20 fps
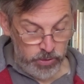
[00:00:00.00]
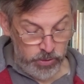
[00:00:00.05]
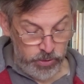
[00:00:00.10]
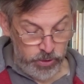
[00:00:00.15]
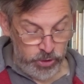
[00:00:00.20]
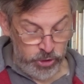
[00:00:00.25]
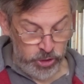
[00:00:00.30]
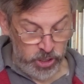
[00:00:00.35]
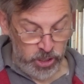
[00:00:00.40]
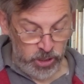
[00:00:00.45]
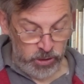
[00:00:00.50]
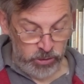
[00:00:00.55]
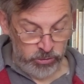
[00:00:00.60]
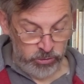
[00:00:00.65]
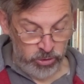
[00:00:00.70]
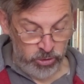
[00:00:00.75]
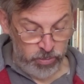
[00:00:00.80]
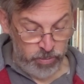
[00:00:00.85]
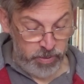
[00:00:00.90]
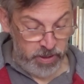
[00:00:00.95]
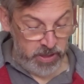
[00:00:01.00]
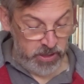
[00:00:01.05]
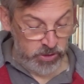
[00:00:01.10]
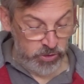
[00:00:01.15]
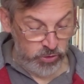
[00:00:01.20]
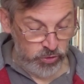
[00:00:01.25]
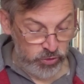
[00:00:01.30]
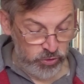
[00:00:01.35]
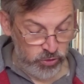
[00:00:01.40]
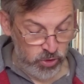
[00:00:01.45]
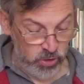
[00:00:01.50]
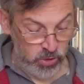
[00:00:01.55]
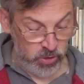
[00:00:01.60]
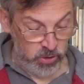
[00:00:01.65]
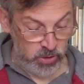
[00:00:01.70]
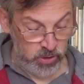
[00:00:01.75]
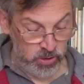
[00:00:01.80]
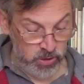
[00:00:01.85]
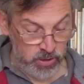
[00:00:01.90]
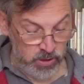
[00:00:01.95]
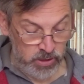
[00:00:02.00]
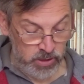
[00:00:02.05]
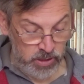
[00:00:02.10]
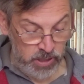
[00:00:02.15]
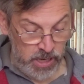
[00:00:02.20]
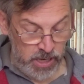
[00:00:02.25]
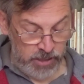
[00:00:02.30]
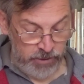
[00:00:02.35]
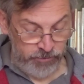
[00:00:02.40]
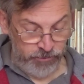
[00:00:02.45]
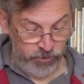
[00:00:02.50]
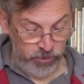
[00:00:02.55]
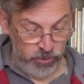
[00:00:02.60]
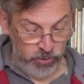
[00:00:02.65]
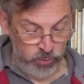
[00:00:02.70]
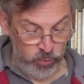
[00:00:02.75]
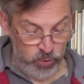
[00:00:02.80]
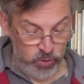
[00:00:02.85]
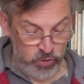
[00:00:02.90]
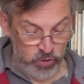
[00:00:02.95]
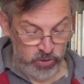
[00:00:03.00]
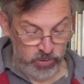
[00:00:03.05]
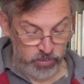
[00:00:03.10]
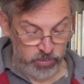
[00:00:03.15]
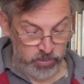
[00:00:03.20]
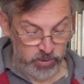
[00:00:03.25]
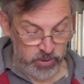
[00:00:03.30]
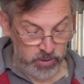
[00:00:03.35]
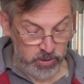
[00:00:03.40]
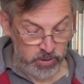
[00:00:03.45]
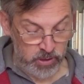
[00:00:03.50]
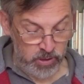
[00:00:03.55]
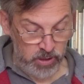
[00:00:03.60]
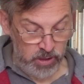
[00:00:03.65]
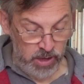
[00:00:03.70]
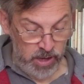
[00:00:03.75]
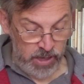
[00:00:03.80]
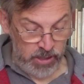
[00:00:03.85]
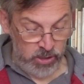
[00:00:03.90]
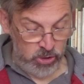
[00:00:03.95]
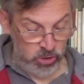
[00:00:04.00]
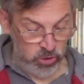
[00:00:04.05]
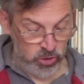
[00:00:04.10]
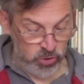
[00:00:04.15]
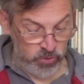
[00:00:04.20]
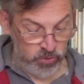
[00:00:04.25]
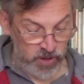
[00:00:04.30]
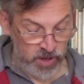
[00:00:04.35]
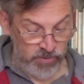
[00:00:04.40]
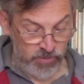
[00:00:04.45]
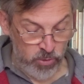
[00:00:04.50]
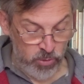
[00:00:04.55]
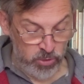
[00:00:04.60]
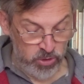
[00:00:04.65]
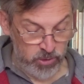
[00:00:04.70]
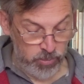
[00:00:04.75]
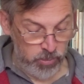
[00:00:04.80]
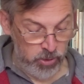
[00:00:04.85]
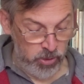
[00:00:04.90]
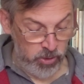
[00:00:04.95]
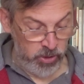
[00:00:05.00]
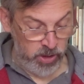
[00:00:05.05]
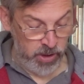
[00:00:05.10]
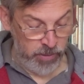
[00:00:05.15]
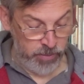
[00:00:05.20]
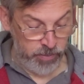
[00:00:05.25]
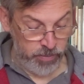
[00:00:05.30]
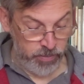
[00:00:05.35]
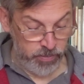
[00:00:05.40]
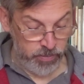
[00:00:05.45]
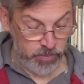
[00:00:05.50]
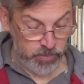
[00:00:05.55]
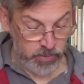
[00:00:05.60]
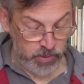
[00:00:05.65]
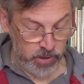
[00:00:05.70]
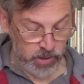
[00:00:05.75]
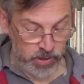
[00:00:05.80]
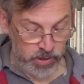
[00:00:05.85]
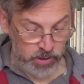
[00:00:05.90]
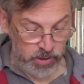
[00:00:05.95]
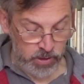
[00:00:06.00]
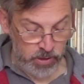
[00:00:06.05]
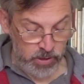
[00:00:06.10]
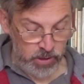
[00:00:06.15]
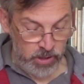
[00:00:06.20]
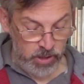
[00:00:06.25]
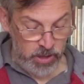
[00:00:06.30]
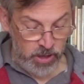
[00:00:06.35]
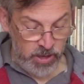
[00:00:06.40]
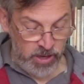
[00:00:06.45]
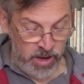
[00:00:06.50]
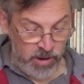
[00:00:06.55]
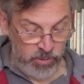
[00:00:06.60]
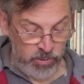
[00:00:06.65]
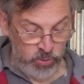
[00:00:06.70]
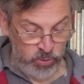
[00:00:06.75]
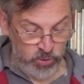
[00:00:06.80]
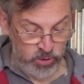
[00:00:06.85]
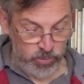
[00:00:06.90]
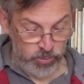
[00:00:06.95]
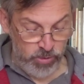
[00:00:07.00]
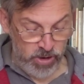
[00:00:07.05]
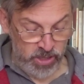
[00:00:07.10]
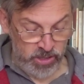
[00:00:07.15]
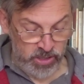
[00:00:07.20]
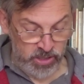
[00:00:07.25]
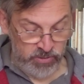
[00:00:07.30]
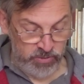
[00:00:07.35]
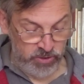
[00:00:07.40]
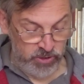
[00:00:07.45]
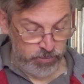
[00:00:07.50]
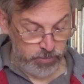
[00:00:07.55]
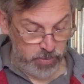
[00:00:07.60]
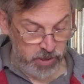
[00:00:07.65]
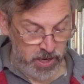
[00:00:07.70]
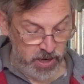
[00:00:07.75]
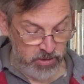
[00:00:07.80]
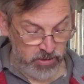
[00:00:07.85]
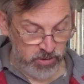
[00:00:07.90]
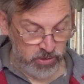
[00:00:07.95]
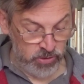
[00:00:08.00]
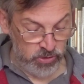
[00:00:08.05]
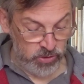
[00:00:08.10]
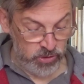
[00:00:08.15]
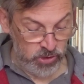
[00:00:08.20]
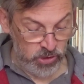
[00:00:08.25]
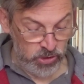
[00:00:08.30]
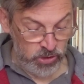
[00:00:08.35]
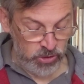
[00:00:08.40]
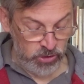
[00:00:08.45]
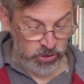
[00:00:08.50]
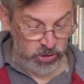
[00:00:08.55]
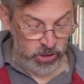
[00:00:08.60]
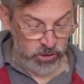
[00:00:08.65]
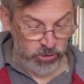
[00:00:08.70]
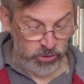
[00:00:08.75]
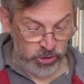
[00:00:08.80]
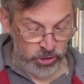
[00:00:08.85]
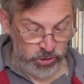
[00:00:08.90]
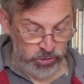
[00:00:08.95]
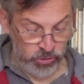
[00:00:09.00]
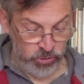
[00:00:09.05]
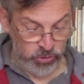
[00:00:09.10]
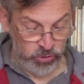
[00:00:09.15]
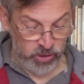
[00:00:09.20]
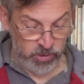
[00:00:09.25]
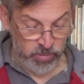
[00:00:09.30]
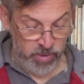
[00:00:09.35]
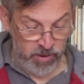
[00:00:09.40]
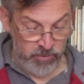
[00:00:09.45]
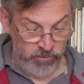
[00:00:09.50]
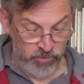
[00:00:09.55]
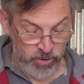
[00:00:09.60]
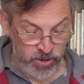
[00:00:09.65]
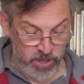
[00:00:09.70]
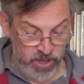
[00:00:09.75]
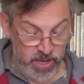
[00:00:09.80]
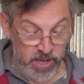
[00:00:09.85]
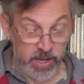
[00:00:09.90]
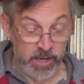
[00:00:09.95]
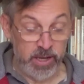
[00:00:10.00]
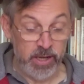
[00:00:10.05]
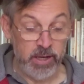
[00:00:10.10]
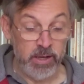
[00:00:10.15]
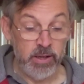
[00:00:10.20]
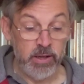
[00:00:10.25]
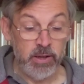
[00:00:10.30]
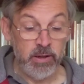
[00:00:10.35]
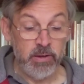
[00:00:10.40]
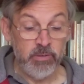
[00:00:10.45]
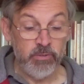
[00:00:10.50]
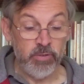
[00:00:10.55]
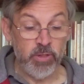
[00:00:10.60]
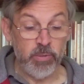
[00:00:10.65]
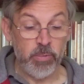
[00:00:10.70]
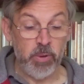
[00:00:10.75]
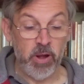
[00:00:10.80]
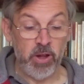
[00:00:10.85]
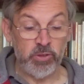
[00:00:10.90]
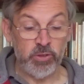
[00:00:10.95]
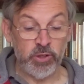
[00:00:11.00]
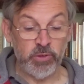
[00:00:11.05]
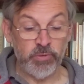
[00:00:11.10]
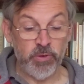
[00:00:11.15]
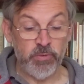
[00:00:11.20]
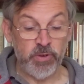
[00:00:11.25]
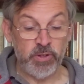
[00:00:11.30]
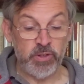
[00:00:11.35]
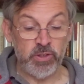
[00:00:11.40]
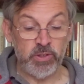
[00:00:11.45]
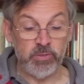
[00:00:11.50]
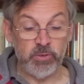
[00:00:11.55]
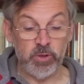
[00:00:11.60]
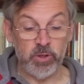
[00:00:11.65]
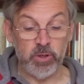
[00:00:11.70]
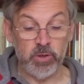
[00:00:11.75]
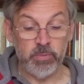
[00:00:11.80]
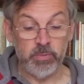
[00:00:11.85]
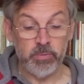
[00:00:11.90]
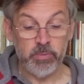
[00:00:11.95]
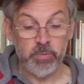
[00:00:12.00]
The child grew big and strong, and full of wisdom, and God's favour was upon him. Now it was the practice of his parents to go to Jerusalem every year for the Passover festival.